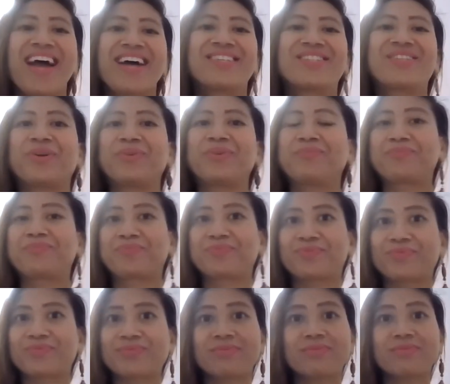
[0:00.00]
So
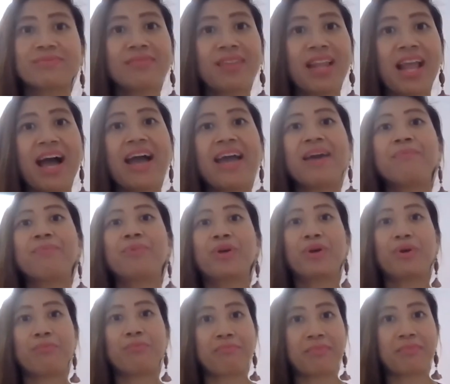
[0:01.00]
I am
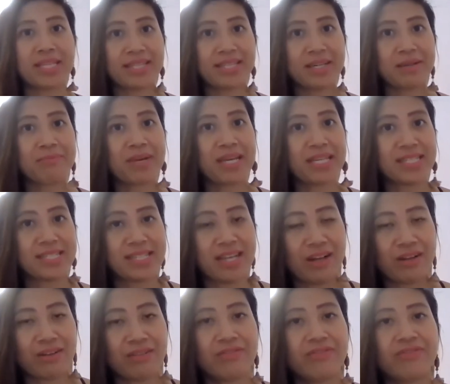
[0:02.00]
committing
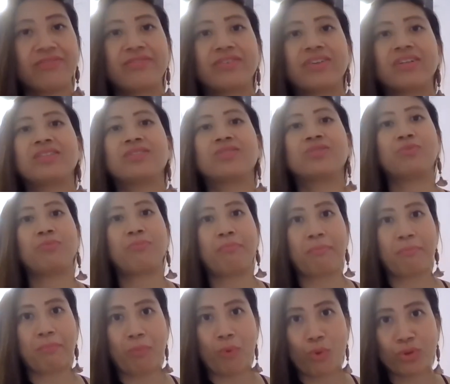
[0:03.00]
myself to
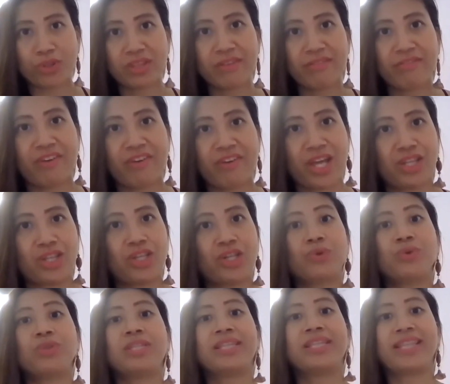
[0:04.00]
motivate
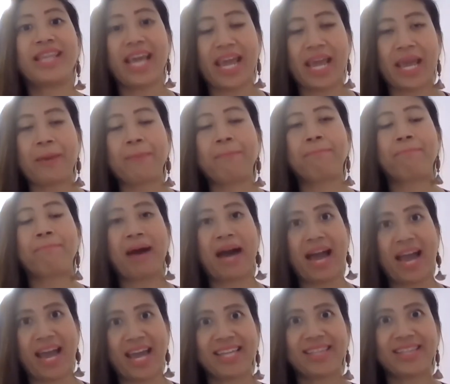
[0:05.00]
you day
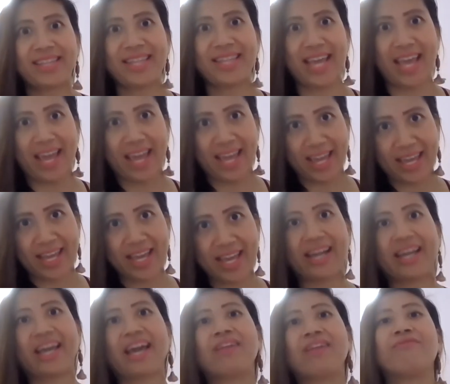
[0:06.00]
by day.
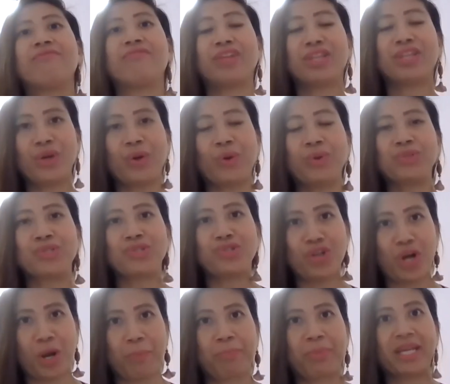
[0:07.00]
Again, videos
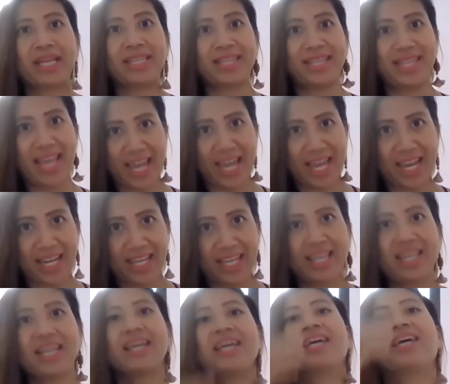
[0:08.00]
dropping
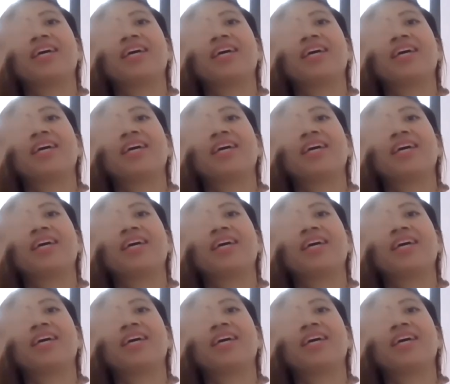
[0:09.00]
daily.